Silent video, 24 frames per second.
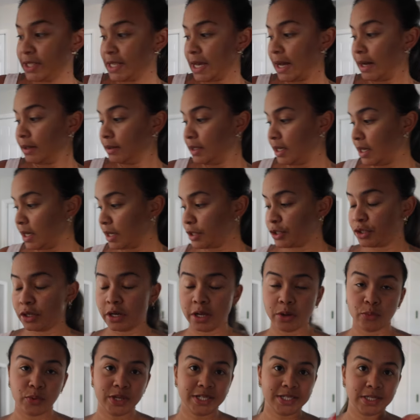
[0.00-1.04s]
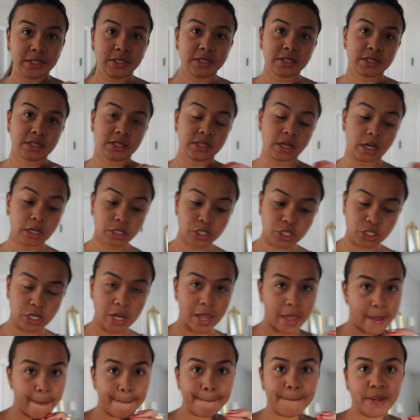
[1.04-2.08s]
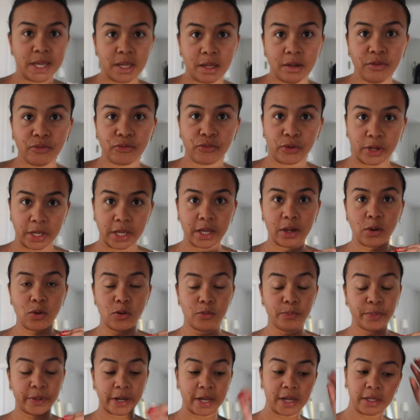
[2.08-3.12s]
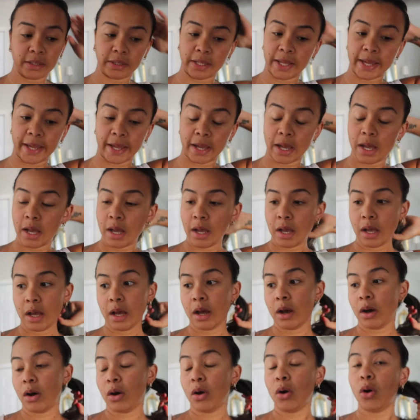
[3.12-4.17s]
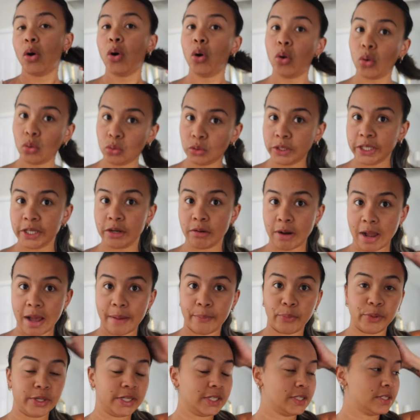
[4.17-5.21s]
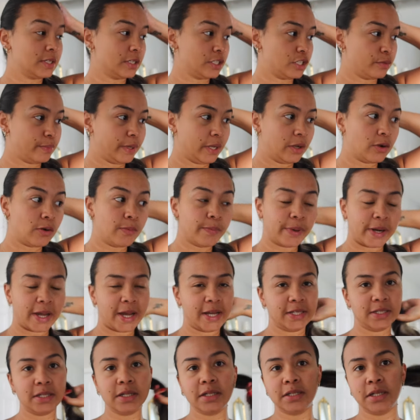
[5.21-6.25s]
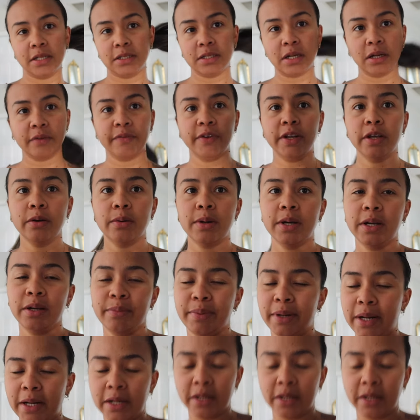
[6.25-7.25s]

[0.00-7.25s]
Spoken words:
Went to Aldi yesterday. We did such a big freaking compra. Like, holy crap, we did such a big compra. I did a TikTok video on it, but